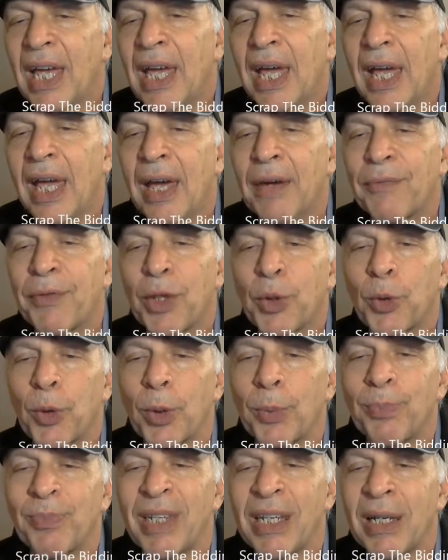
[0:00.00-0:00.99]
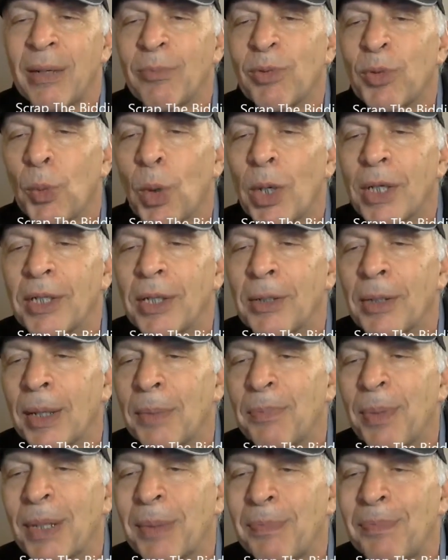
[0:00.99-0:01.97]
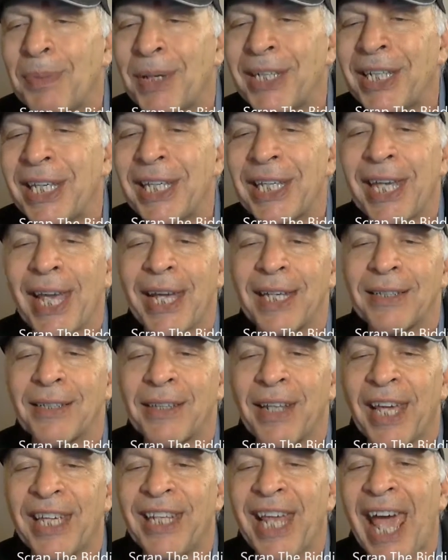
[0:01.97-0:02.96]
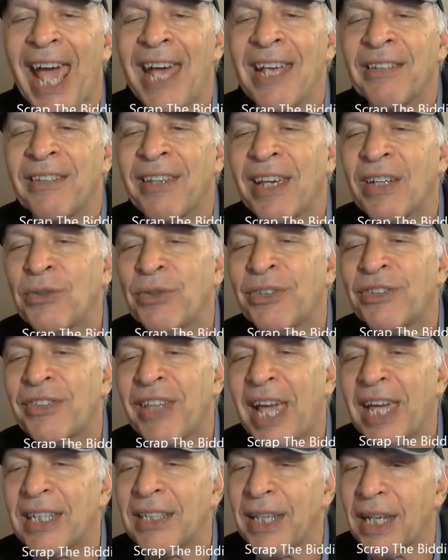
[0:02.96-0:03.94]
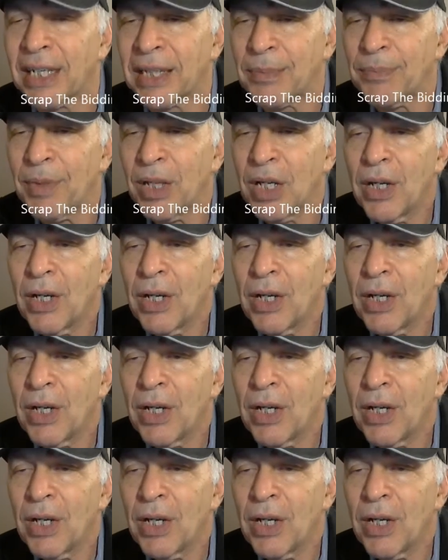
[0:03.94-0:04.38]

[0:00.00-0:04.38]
if the group deems one Olympic bidding candidate as outstanding.